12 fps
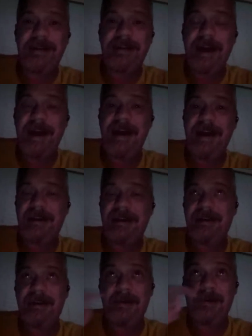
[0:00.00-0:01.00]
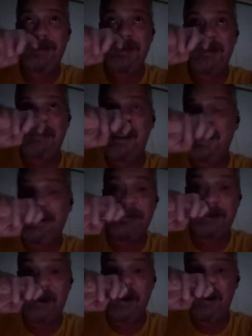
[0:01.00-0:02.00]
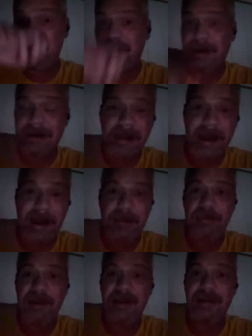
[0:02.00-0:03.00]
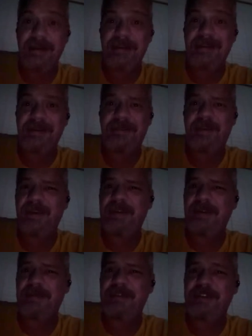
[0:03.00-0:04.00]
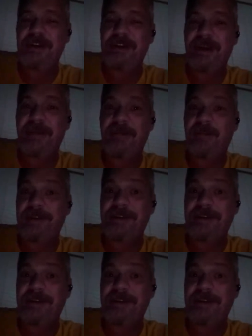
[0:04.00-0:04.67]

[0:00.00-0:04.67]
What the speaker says: attack, somebody that was hurt that attacked me and did some fucked up shit, like for